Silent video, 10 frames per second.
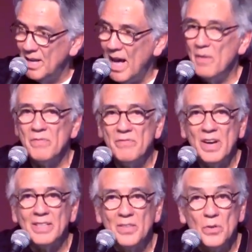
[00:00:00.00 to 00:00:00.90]
how it
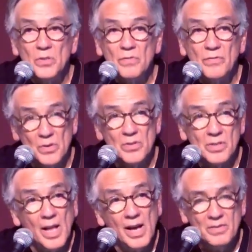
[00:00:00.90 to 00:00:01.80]
affected those first
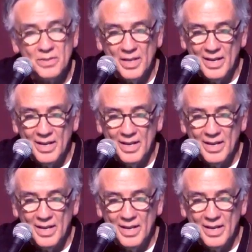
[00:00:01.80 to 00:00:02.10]
lives,